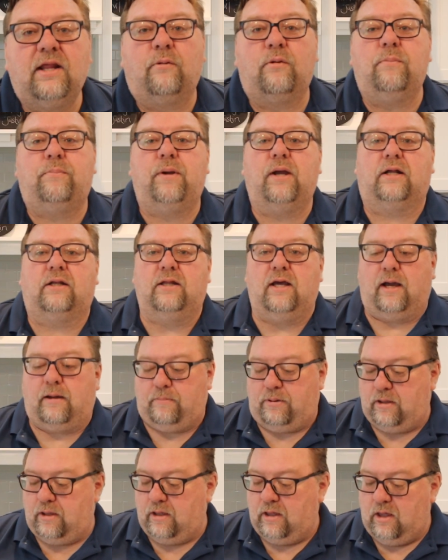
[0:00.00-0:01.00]
that we picked
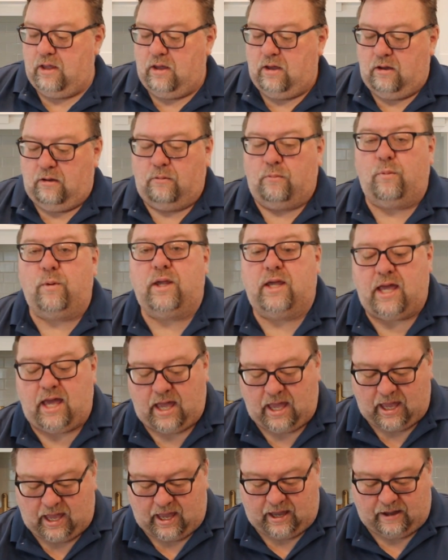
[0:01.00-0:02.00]
up, we
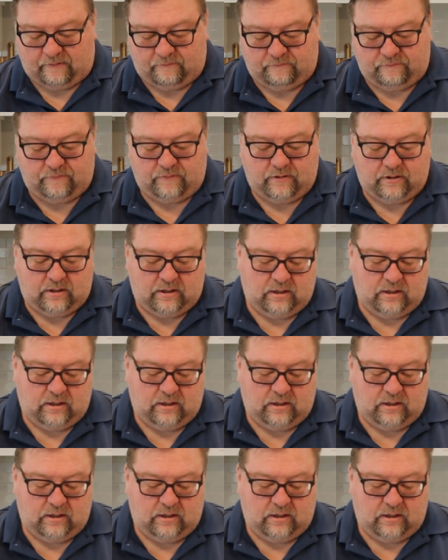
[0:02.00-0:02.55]
have